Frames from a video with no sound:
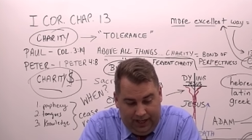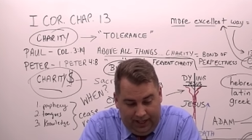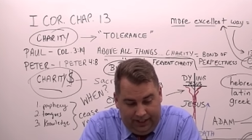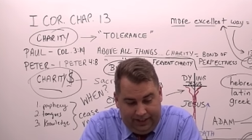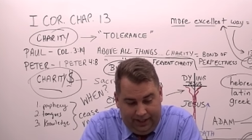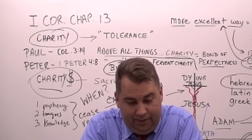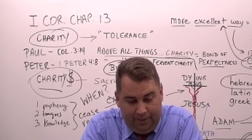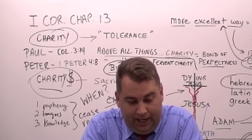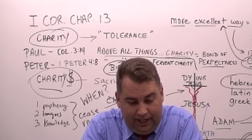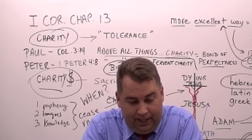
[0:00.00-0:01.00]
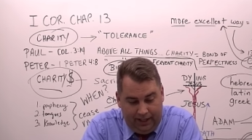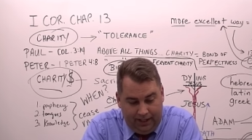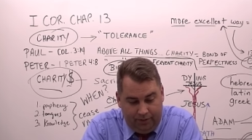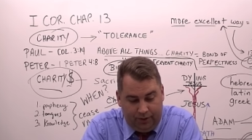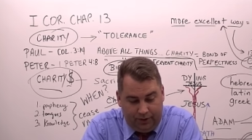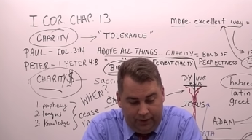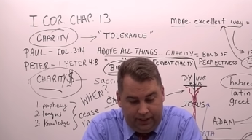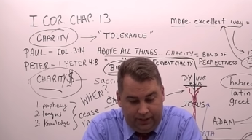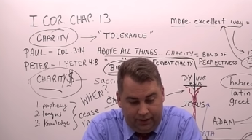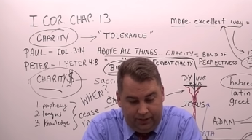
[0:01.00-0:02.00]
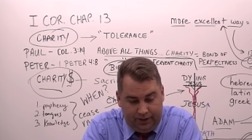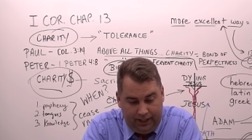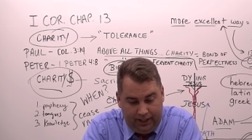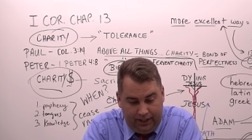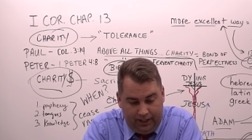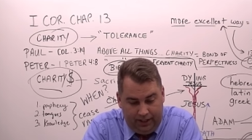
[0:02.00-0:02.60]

9 and 10 mean in 1 Corinthians 13.